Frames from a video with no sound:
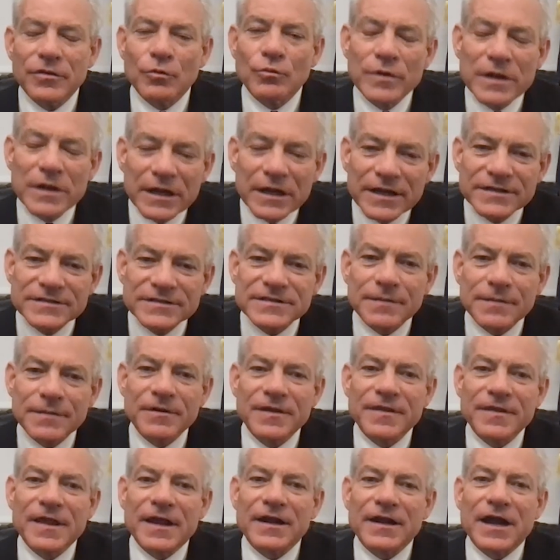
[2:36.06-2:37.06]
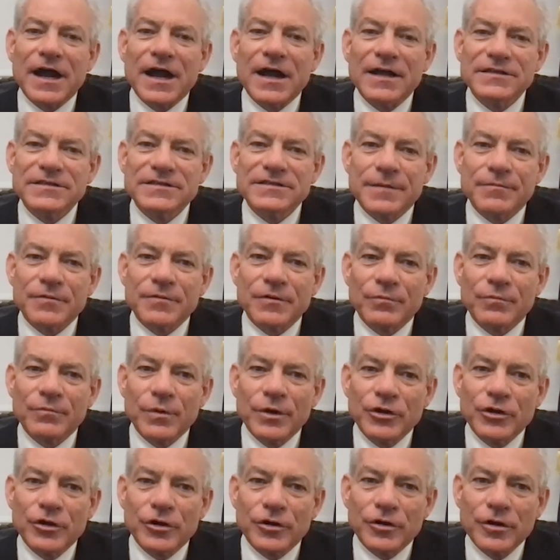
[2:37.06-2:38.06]
really is something, that concept
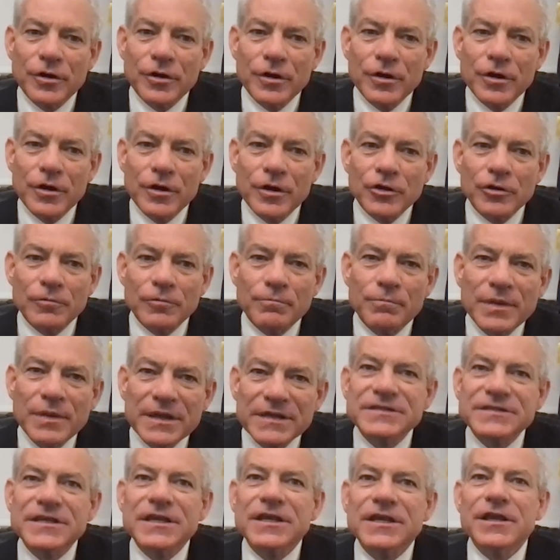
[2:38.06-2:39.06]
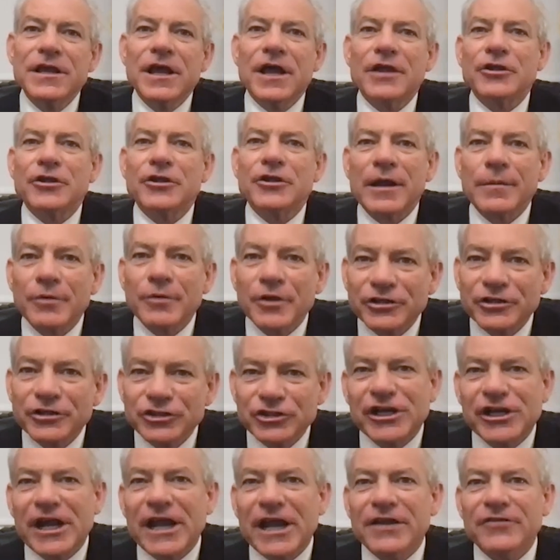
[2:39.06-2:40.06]
of when you're busy and you're able
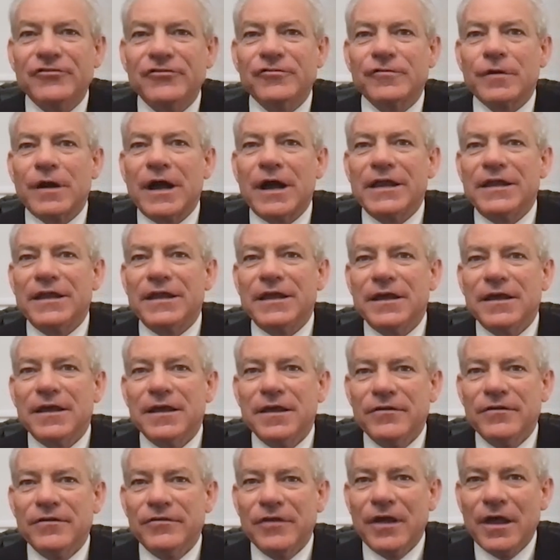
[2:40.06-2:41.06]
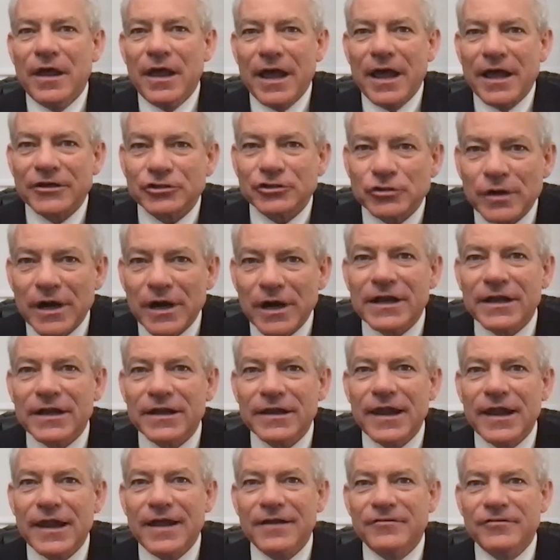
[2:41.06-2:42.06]
to chase your ideas and try
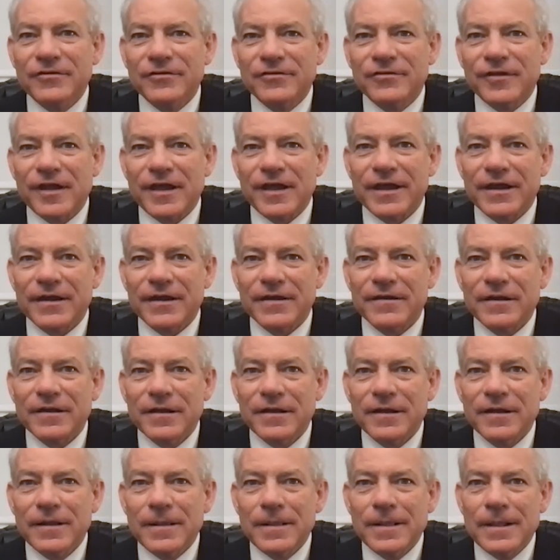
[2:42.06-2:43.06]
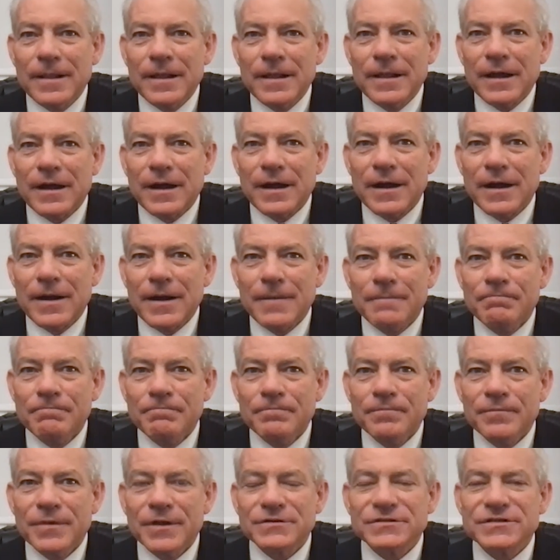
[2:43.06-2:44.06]
to legislate,
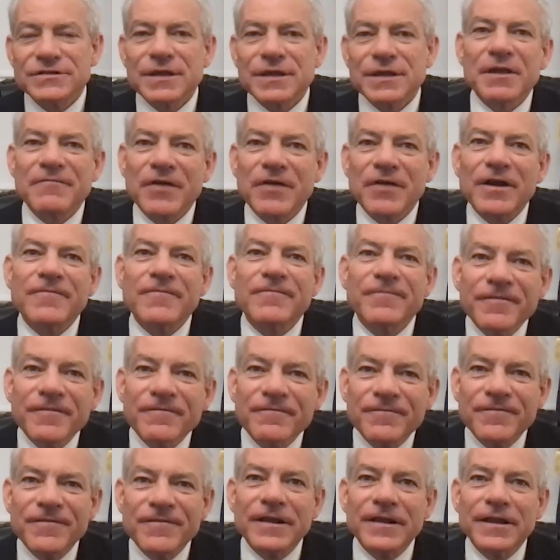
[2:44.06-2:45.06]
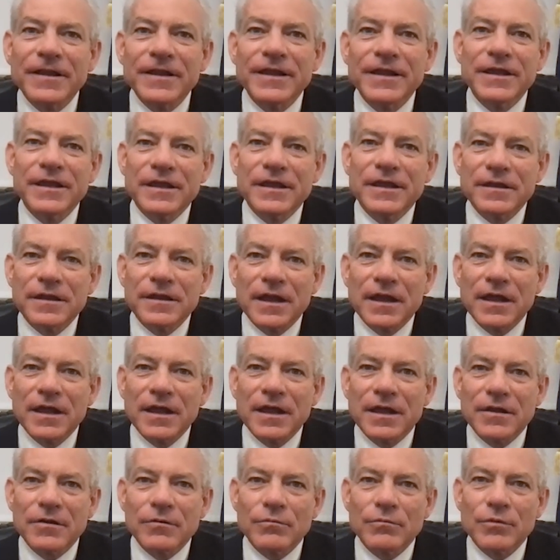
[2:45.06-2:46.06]
there's something very fulfilling
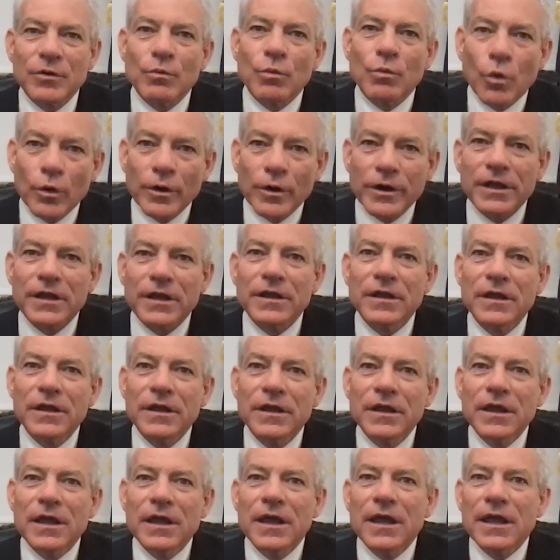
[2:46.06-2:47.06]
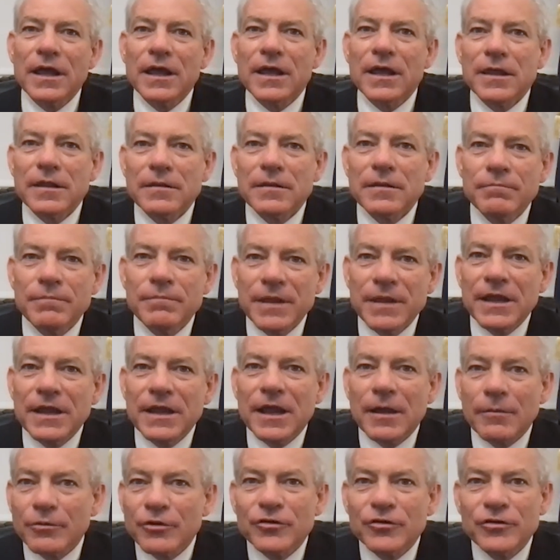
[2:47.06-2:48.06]
and rewarding in
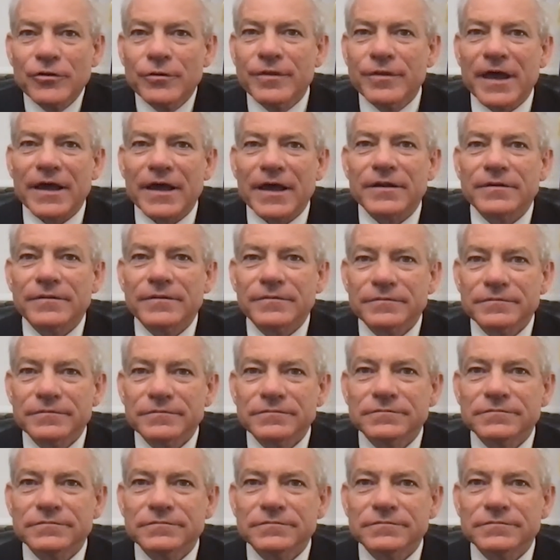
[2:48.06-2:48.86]
being able to do that.